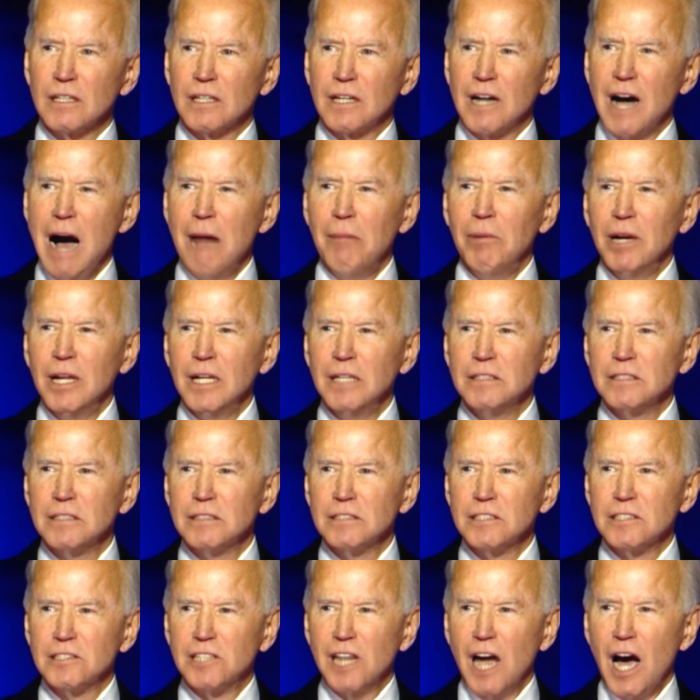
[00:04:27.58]
Kamala,
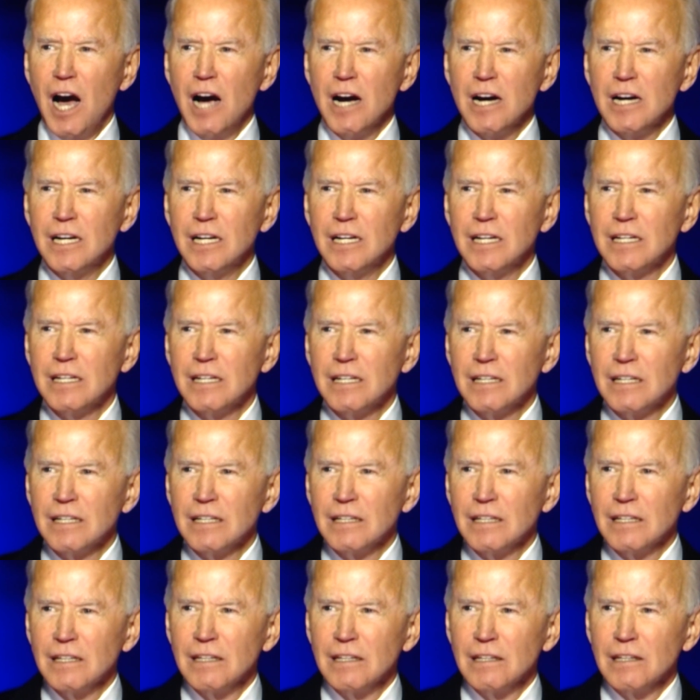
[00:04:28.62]
Doug,
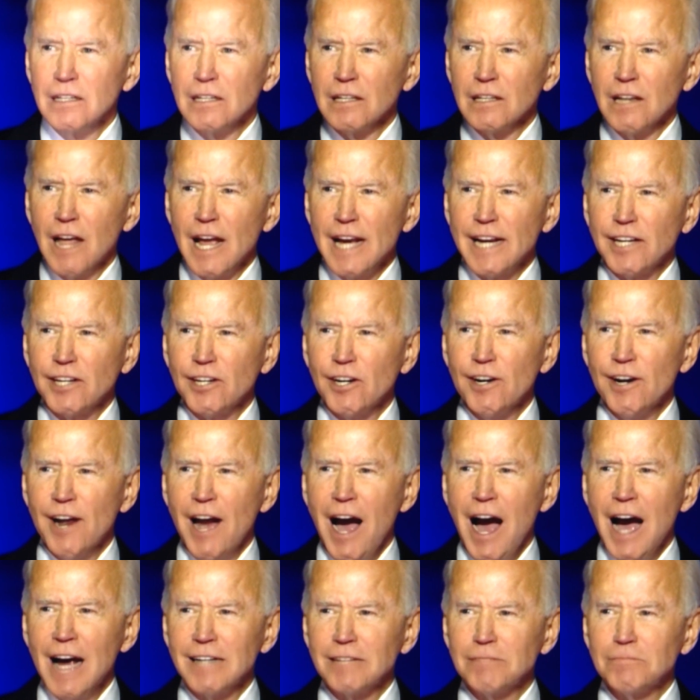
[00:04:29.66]
like it or
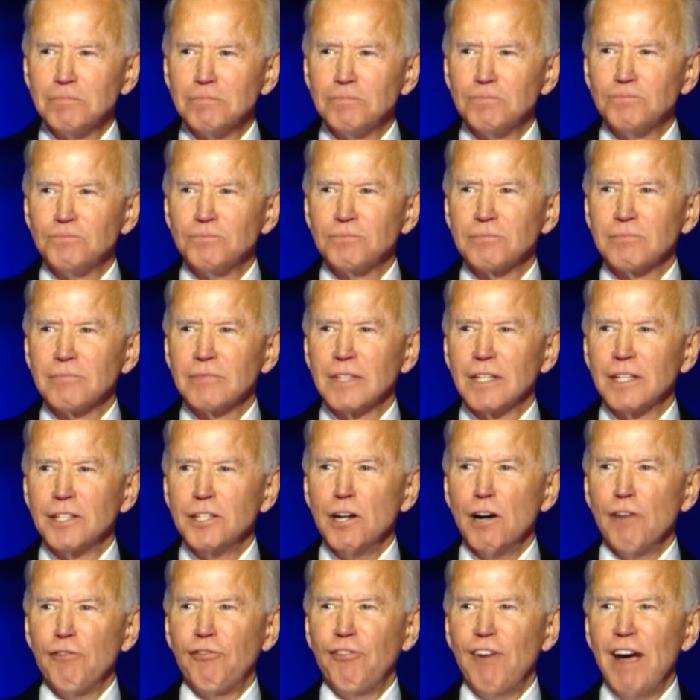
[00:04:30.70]
not,
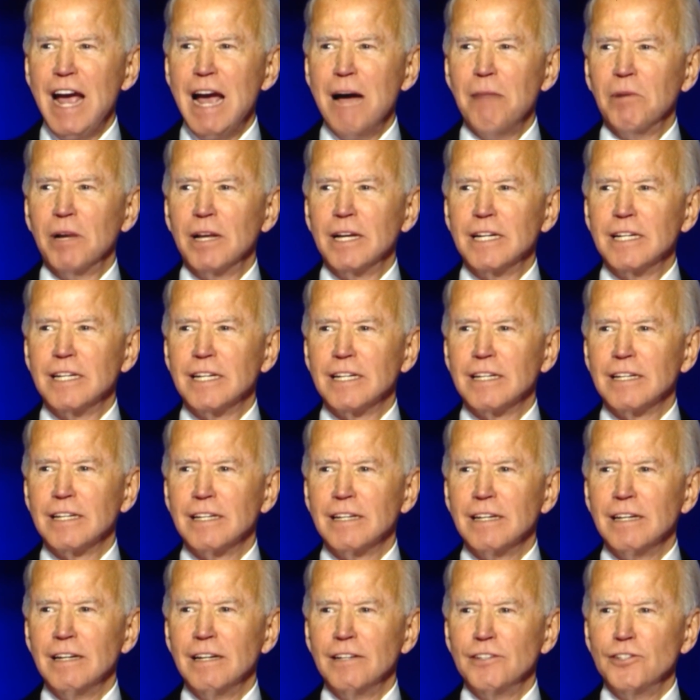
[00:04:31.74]
your family,
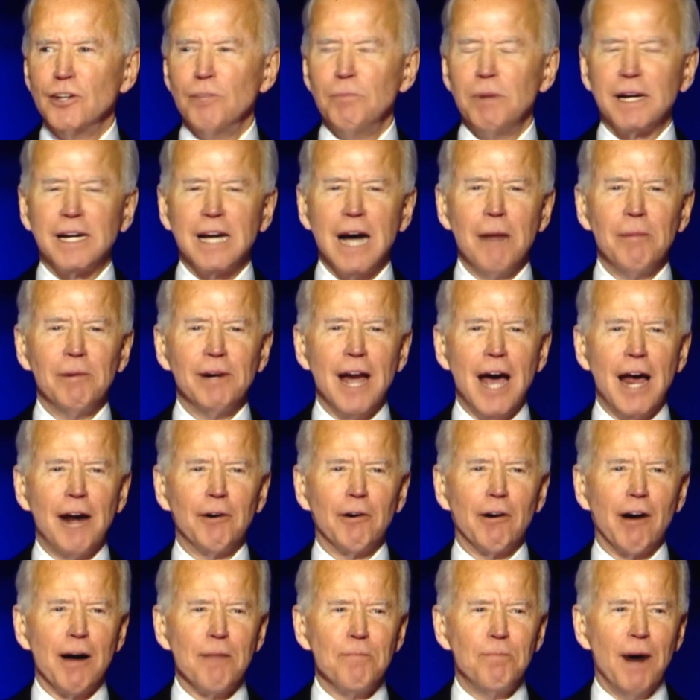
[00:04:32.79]
you become an
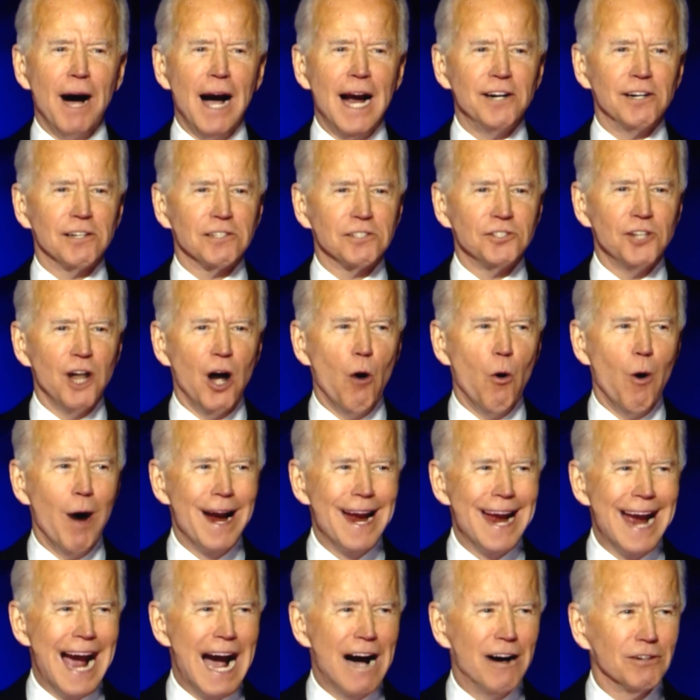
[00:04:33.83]
honorary Biden, there's no
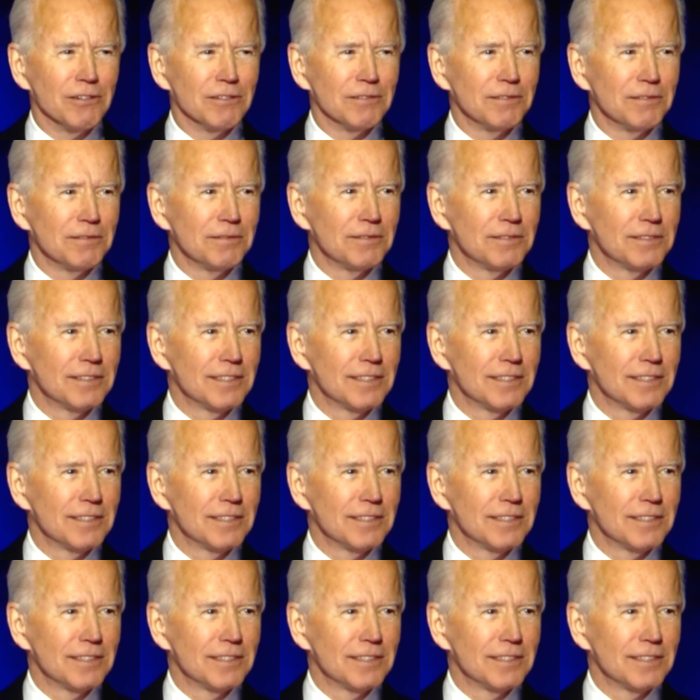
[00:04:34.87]
way out.